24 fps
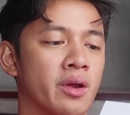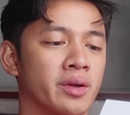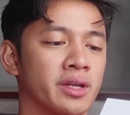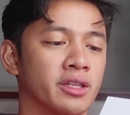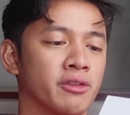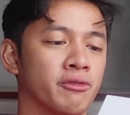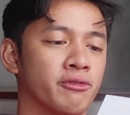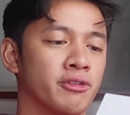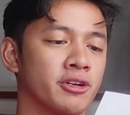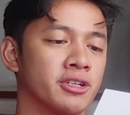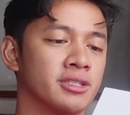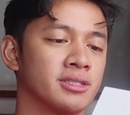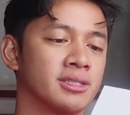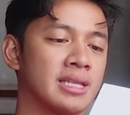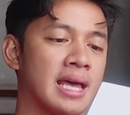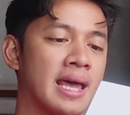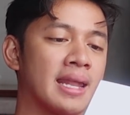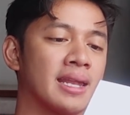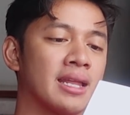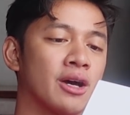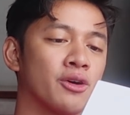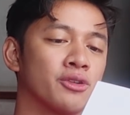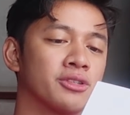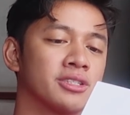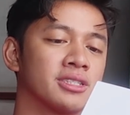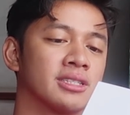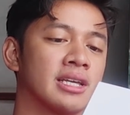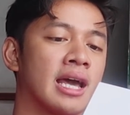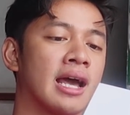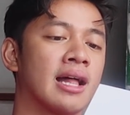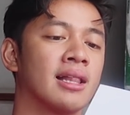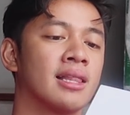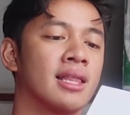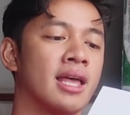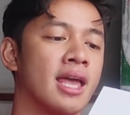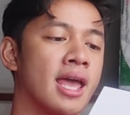Wear it for standout
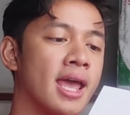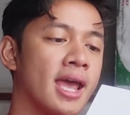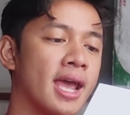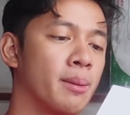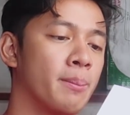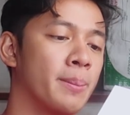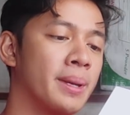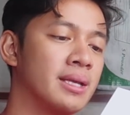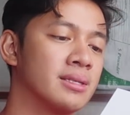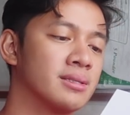style and